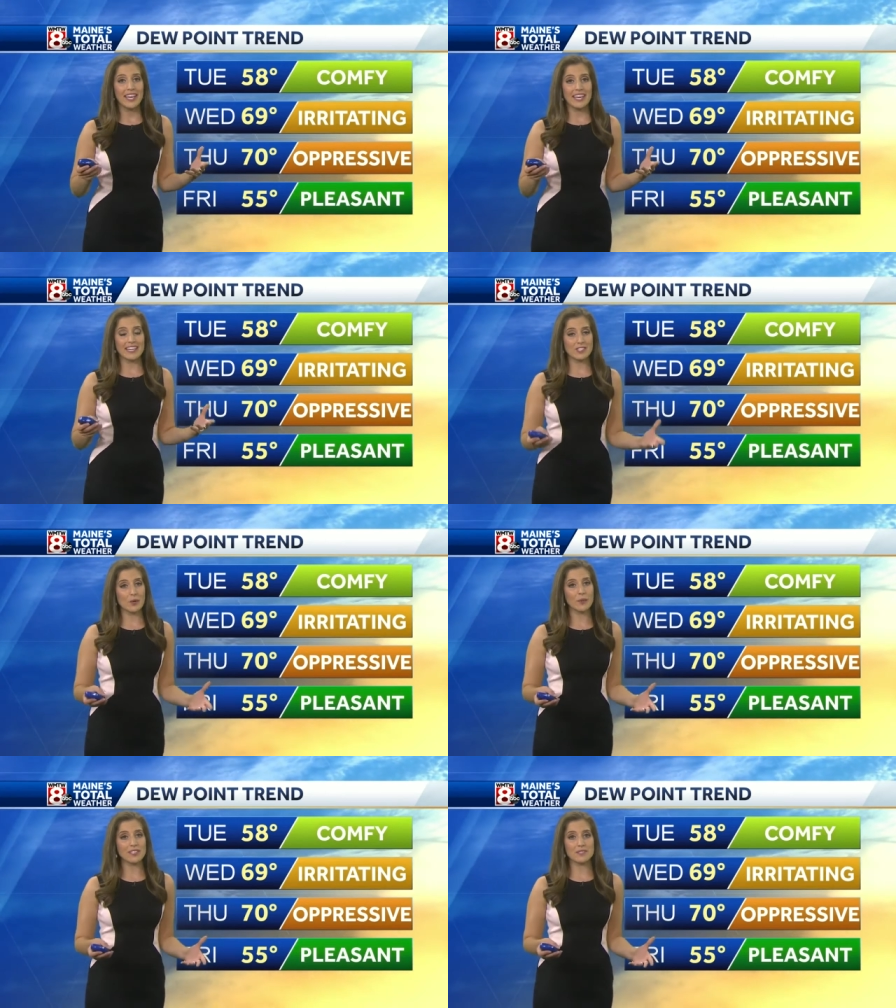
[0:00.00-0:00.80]
it is
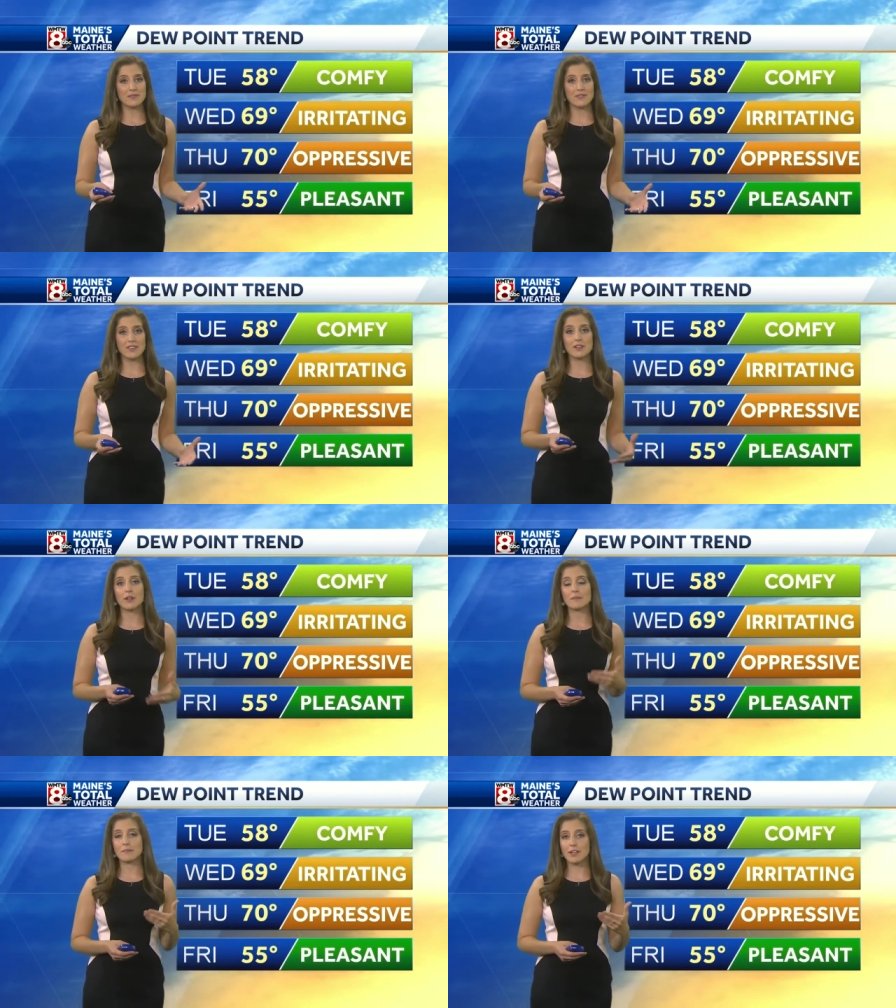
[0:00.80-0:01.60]
going to
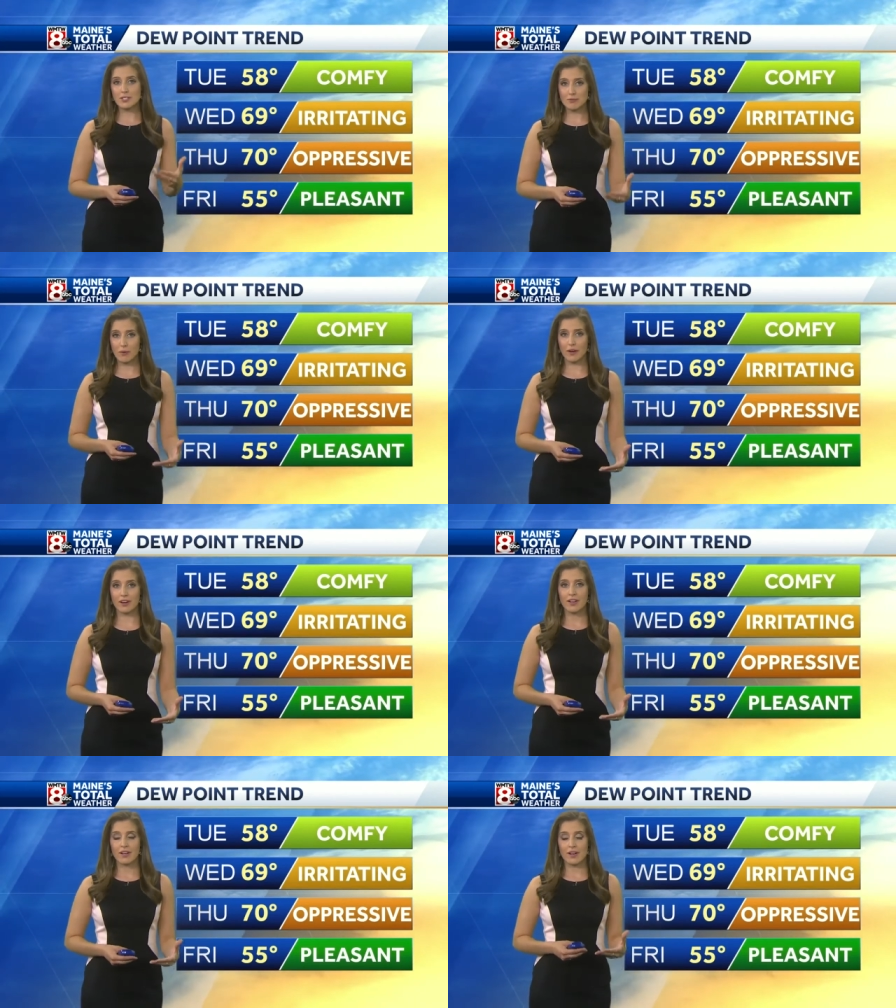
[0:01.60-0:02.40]
feel much
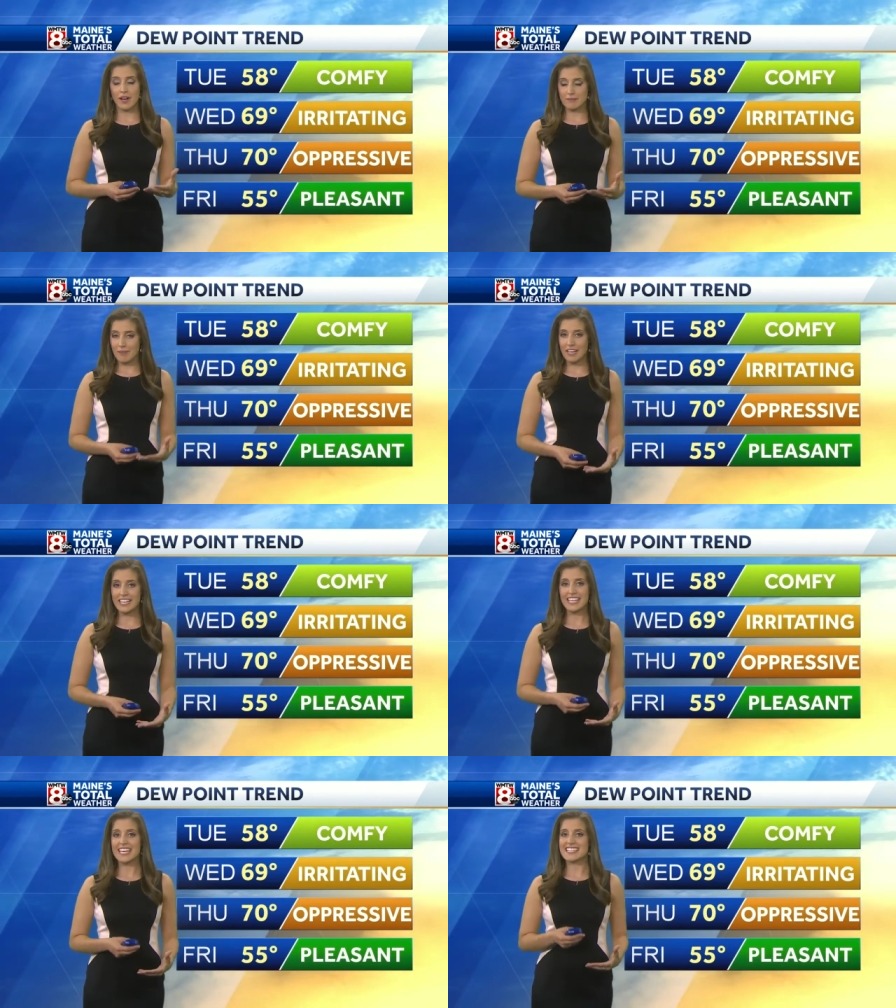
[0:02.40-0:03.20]
more uh,
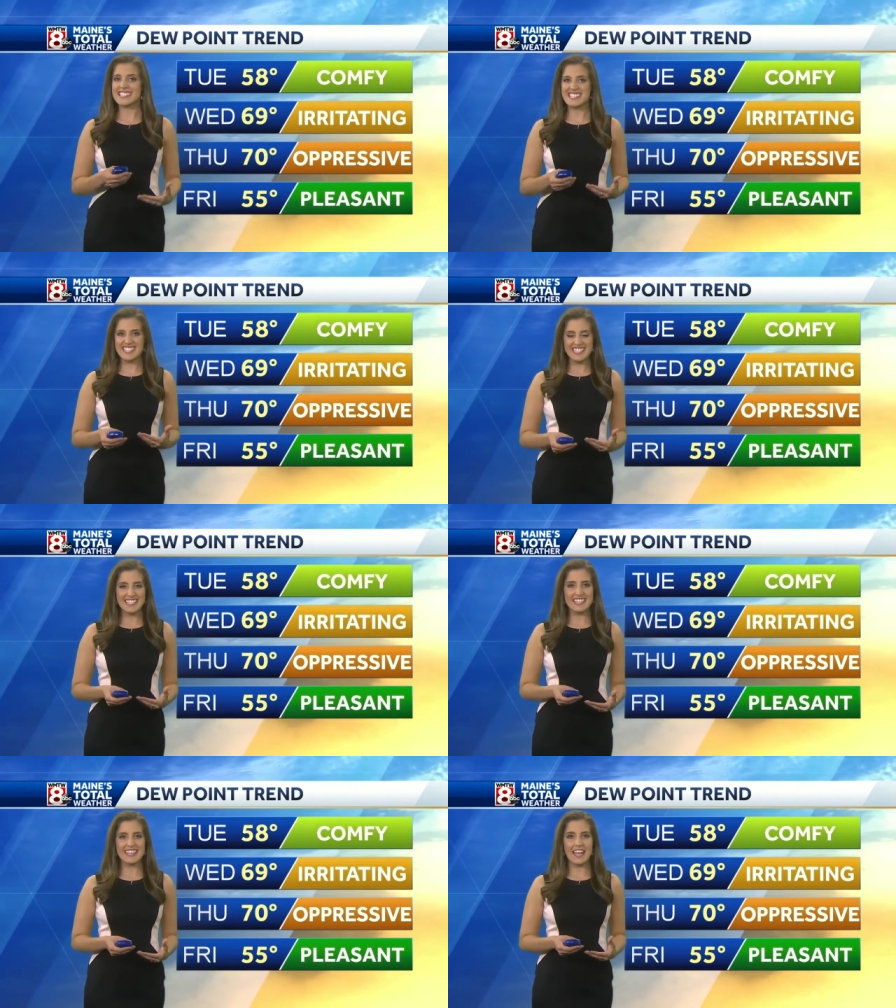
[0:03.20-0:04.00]
muggy and
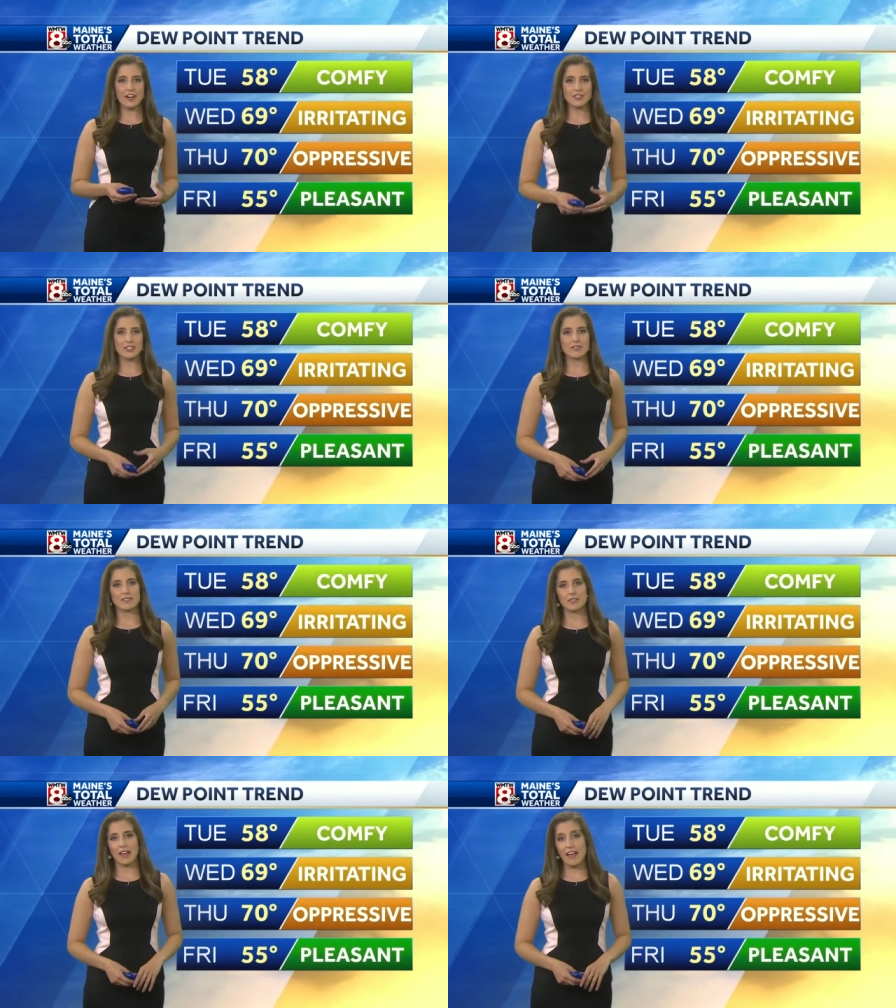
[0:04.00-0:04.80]
sticky. The air is going
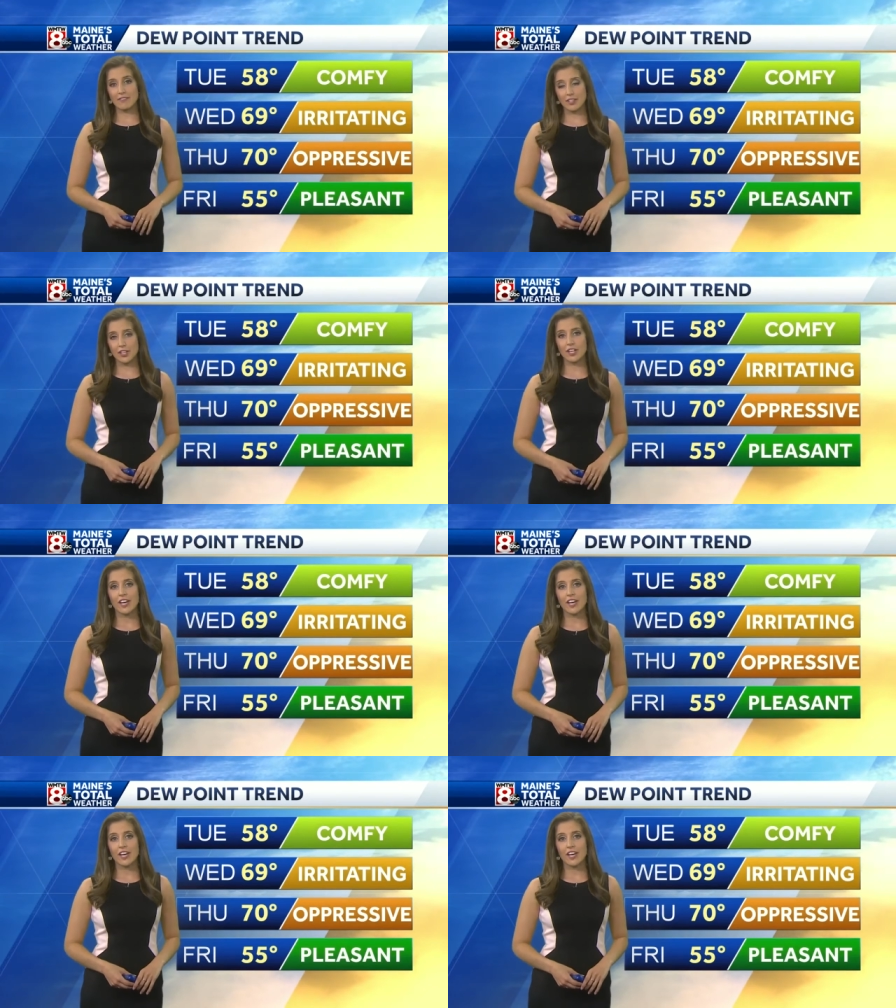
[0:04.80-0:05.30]
to feel heavier